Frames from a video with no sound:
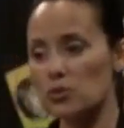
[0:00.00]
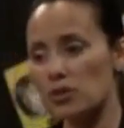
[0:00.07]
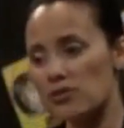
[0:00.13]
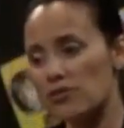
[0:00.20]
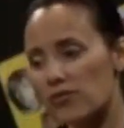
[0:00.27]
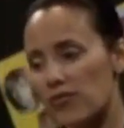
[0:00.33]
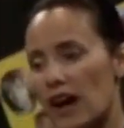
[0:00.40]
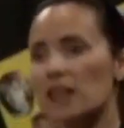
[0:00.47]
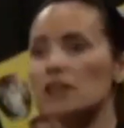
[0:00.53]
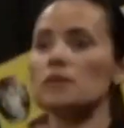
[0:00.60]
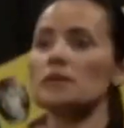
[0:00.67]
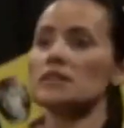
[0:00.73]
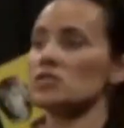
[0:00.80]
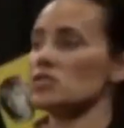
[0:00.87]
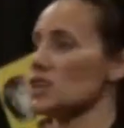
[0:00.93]
we're
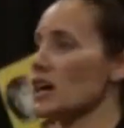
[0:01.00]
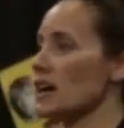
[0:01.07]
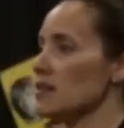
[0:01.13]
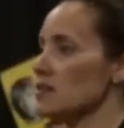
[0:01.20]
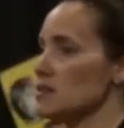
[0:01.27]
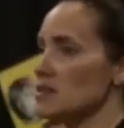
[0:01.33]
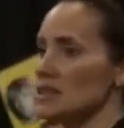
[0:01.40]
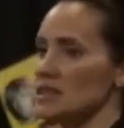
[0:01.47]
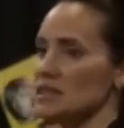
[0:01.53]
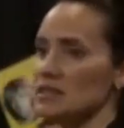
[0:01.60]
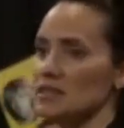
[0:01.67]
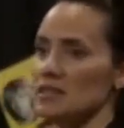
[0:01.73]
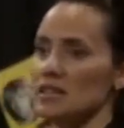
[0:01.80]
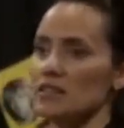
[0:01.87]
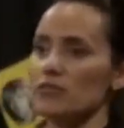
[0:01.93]
following the child's lead,
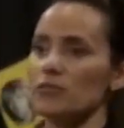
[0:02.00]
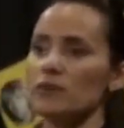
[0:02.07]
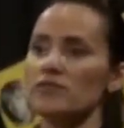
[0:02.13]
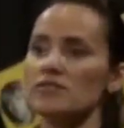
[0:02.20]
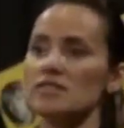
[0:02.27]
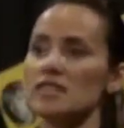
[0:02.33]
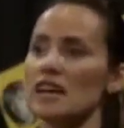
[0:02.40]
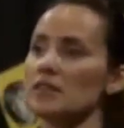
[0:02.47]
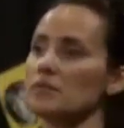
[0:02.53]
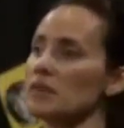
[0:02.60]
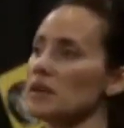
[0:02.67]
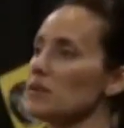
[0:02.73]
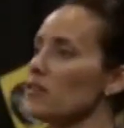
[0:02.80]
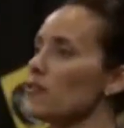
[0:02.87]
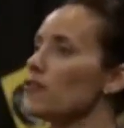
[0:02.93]
if we've
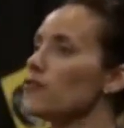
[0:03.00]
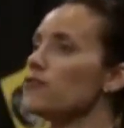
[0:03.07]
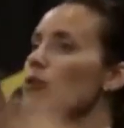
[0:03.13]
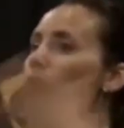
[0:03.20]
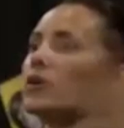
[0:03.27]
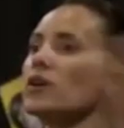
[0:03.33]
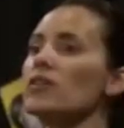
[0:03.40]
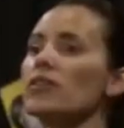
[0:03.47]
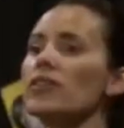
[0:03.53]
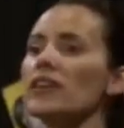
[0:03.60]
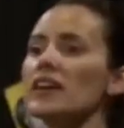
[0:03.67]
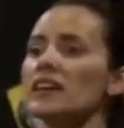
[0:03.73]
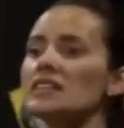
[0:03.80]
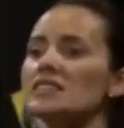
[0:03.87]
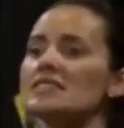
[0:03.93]
said maybe 4
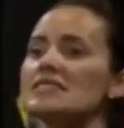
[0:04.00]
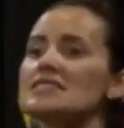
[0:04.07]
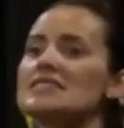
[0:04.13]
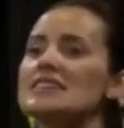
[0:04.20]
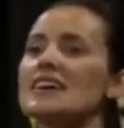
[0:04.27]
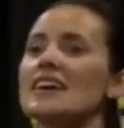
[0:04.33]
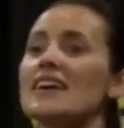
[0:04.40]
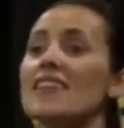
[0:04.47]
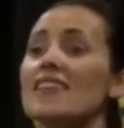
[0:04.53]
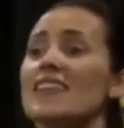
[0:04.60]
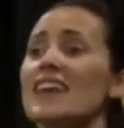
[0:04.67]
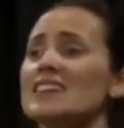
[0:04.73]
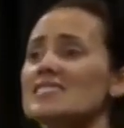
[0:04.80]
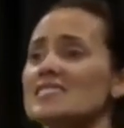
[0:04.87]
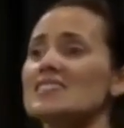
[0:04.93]
things,
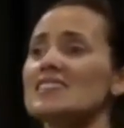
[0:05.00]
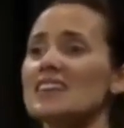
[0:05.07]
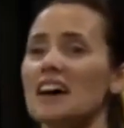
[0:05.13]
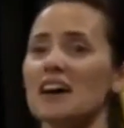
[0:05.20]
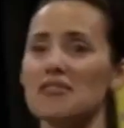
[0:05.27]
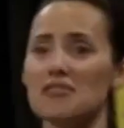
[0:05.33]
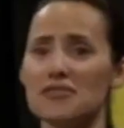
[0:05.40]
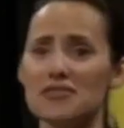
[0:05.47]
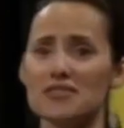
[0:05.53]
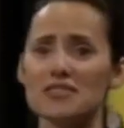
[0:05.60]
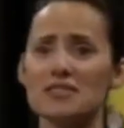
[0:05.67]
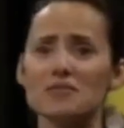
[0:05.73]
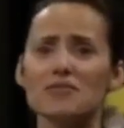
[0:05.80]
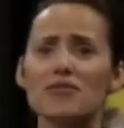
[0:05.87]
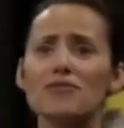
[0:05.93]
that's enough.
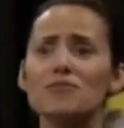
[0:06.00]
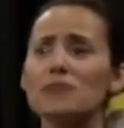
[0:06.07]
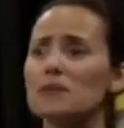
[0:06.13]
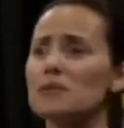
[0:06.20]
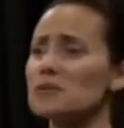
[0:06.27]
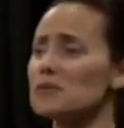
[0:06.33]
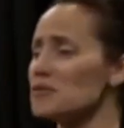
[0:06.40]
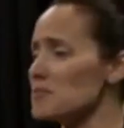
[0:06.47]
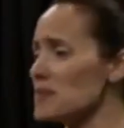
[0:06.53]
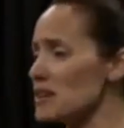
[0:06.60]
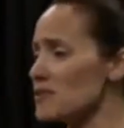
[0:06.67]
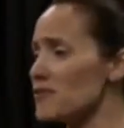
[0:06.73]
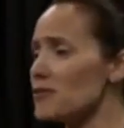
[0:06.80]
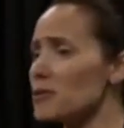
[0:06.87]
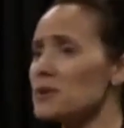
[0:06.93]
Maybe we've
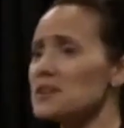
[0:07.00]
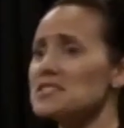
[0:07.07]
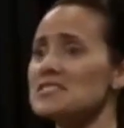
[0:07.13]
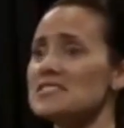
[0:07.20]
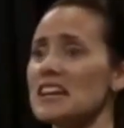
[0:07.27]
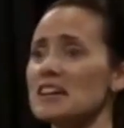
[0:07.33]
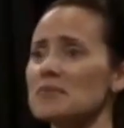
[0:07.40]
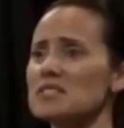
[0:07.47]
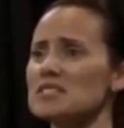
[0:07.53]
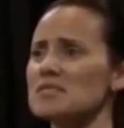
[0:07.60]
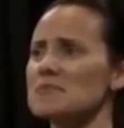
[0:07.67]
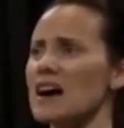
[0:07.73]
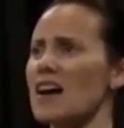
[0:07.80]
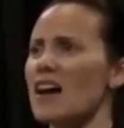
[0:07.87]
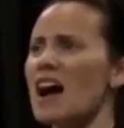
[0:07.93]
made 4
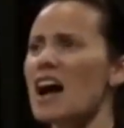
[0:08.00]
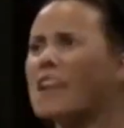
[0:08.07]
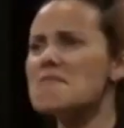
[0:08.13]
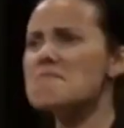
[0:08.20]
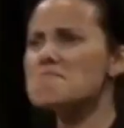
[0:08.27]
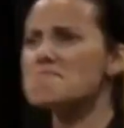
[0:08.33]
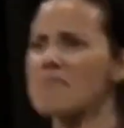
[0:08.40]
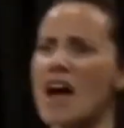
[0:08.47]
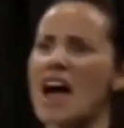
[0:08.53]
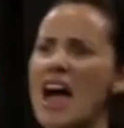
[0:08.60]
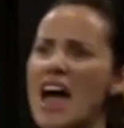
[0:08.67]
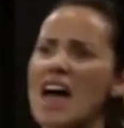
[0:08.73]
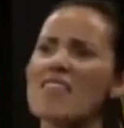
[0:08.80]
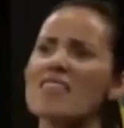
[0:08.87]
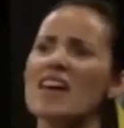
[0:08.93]
statements about, I'm
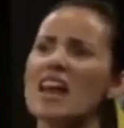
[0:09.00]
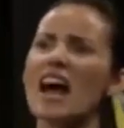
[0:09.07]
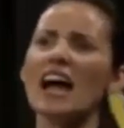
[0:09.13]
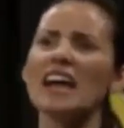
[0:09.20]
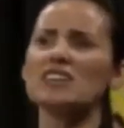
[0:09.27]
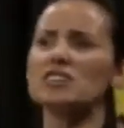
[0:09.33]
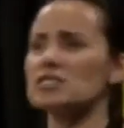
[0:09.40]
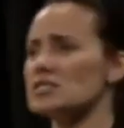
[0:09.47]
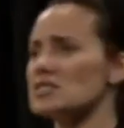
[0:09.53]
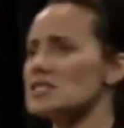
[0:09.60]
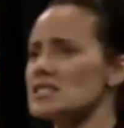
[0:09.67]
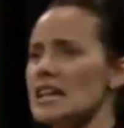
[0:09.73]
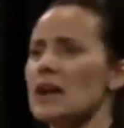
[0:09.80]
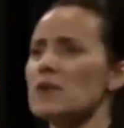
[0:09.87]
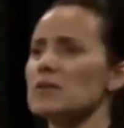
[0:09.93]
mad that I
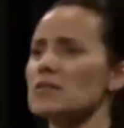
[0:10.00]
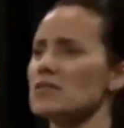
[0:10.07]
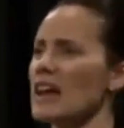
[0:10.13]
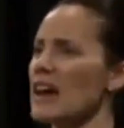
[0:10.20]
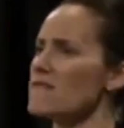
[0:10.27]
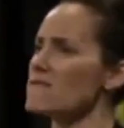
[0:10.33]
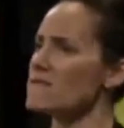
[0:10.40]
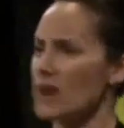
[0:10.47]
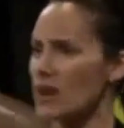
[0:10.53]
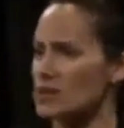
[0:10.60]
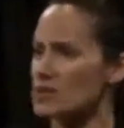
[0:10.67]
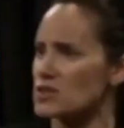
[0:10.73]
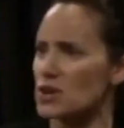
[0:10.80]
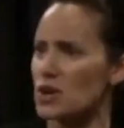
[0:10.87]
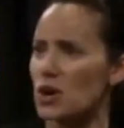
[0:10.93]
couldn't stay with that
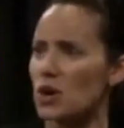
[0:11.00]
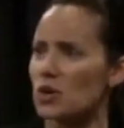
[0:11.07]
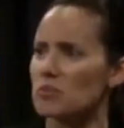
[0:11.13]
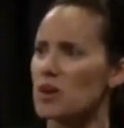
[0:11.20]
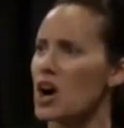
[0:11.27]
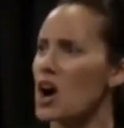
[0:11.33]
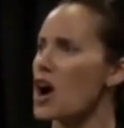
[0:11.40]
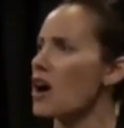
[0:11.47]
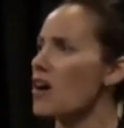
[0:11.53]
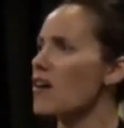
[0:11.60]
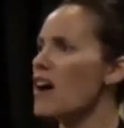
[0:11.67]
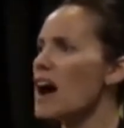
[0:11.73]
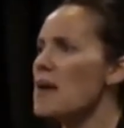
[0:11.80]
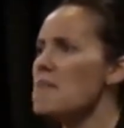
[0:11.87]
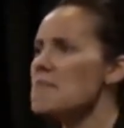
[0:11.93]
foster home,
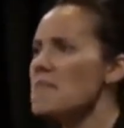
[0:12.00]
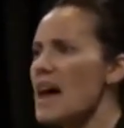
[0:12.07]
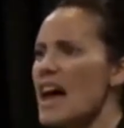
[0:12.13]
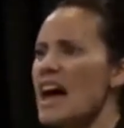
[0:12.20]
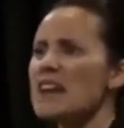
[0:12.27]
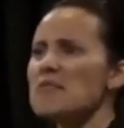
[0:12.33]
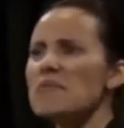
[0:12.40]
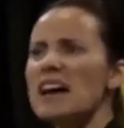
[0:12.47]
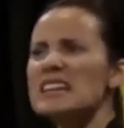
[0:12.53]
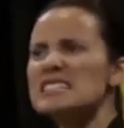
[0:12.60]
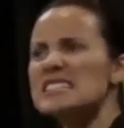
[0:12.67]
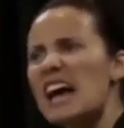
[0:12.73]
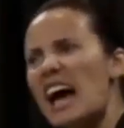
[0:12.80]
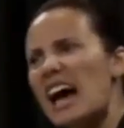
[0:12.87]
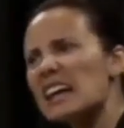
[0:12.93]
or I'm mad
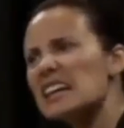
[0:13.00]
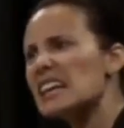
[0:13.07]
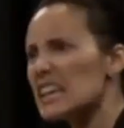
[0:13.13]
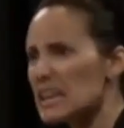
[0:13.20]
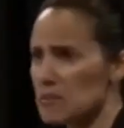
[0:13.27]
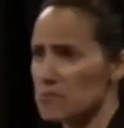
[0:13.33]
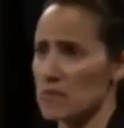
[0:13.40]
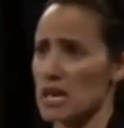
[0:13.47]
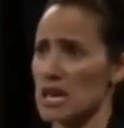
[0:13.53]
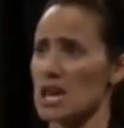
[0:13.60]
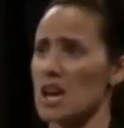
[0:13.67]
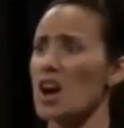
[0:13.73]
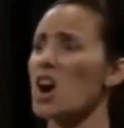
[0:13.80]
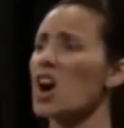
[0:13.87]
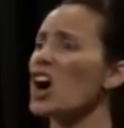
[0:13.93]
my dad hit me,
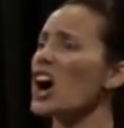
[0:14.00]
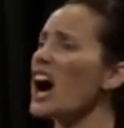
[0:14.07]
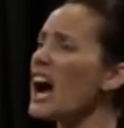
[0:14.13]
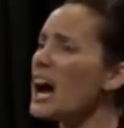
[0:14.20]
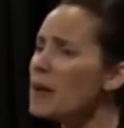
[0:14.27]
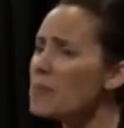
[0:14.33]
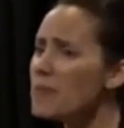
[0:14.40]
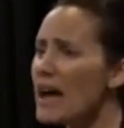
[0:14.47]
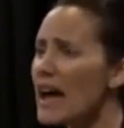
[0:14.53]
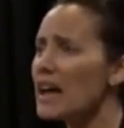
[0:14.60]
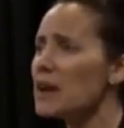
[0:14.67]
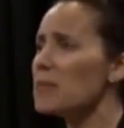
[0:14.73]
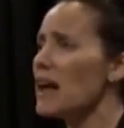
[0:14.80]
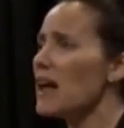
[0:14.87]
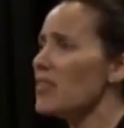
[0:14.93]
or I'm
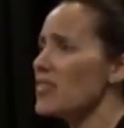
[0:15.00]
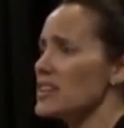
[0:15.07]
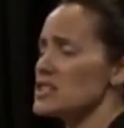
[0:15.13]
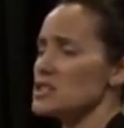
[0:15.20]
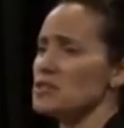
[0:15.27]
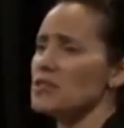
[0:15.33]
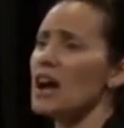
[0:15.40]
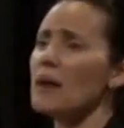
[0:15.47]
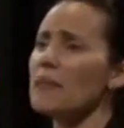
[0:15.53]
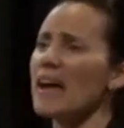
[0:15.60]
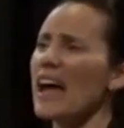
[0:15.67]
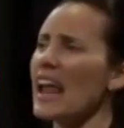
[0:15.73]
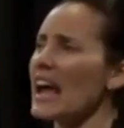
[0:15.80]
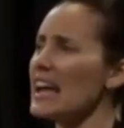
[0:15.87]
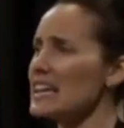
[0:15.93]
mad about this, or
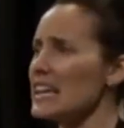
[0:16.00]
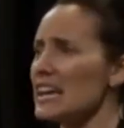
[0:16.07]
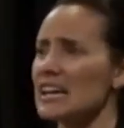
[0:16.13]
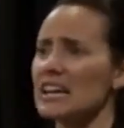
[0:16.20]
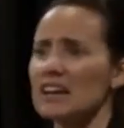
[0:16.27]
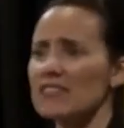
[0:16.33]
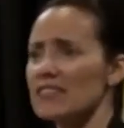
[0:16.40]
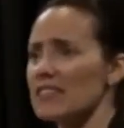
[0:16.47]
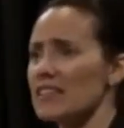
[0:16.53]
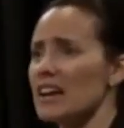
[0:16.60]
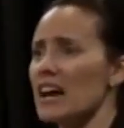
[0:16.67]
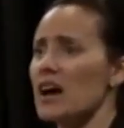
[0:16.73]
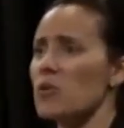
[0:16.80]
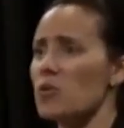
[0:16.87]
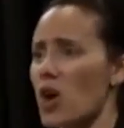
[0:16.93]
I'm mad I can't get
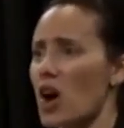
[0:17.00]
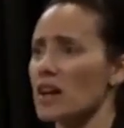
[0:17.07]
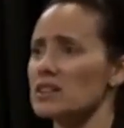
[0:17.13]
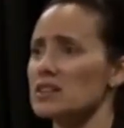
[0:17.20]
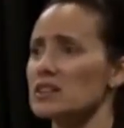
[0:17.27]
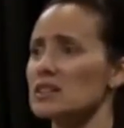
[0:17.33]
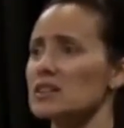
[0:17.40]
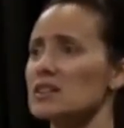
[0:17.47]
everything I want.